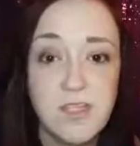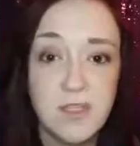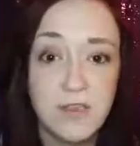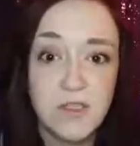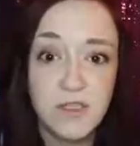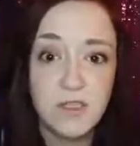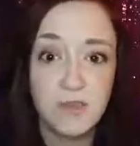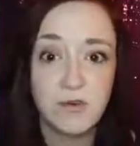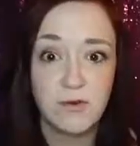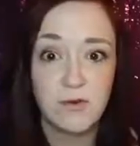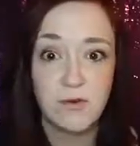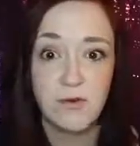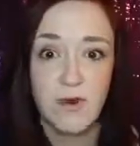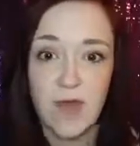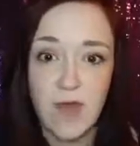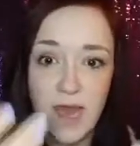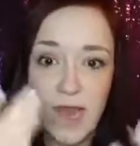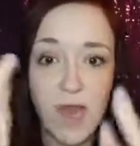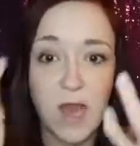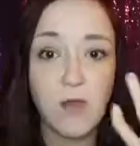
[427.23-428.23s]
you do,
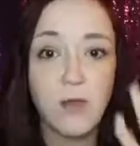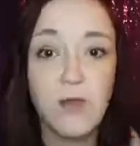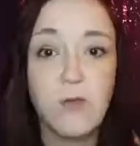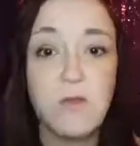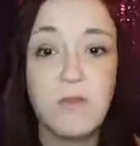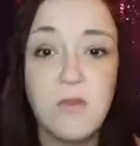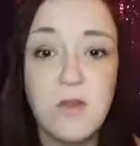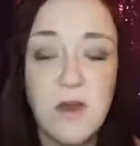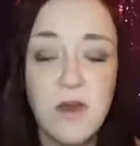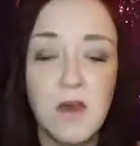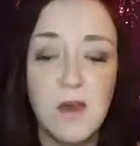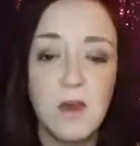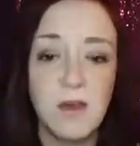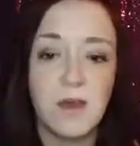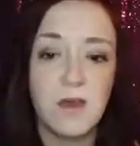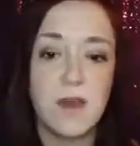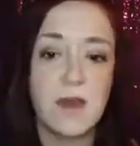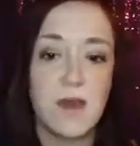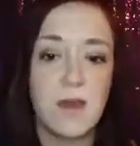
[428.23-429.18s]
how you look,